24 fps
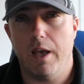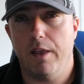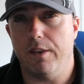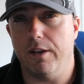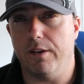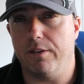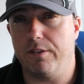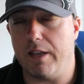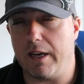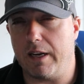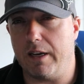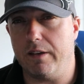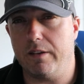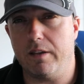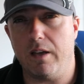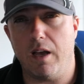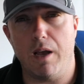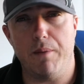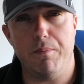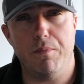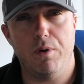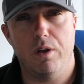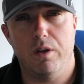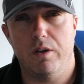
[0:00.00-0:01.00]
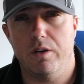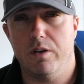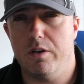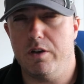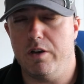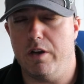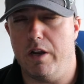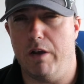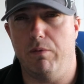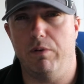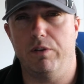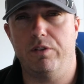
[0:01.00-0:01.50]
The second time,
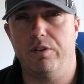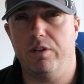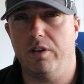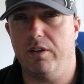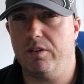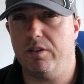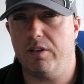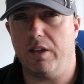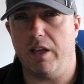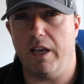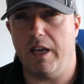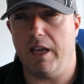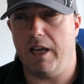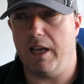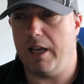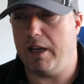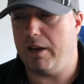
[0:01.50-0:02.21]
it was just a,